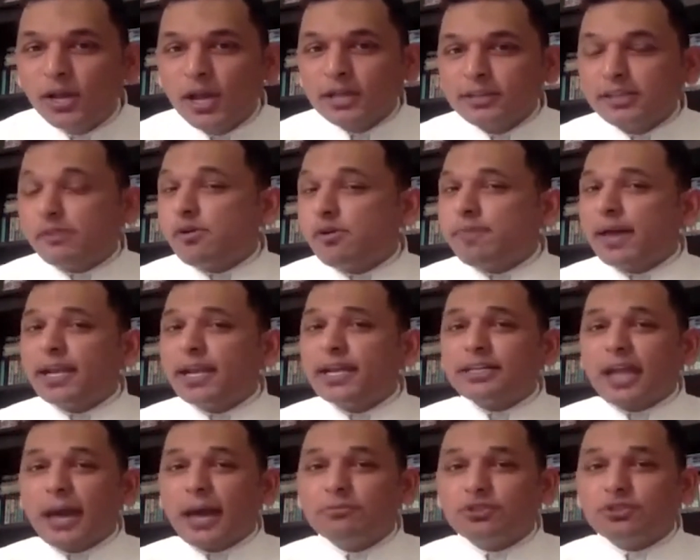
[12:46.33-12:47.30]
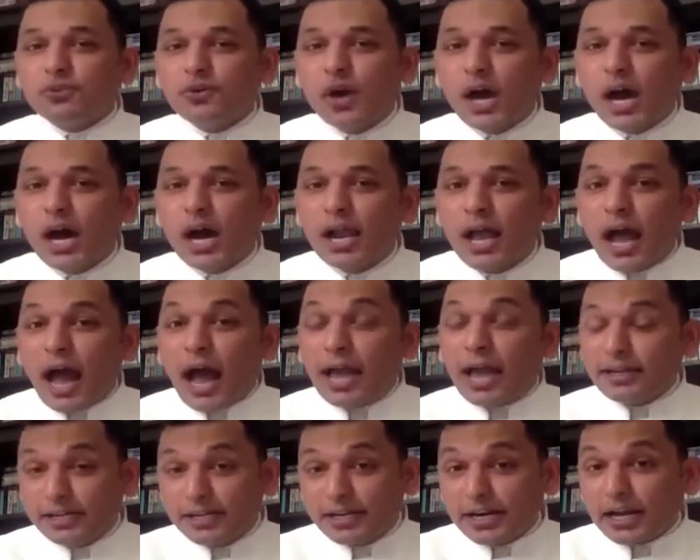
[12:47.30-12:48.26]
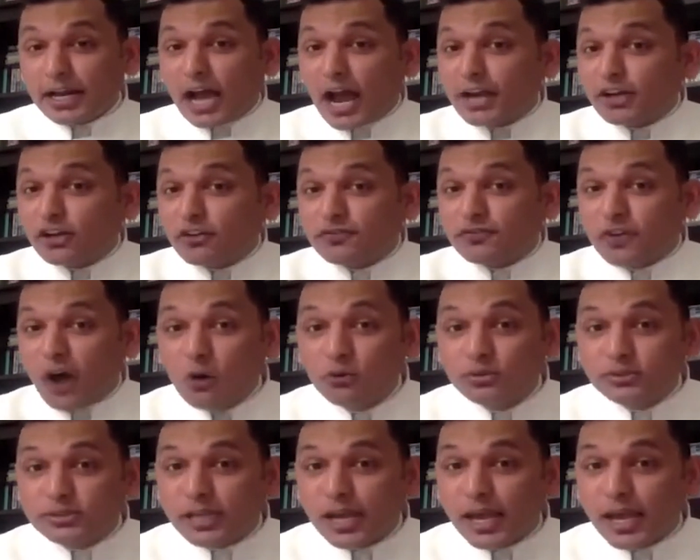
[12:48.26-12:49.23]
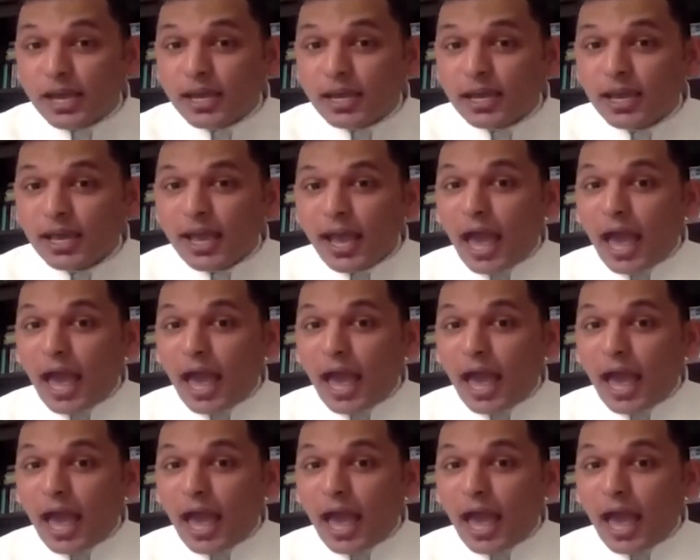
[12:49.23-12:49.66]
There were many times where I needed a kind of counseling.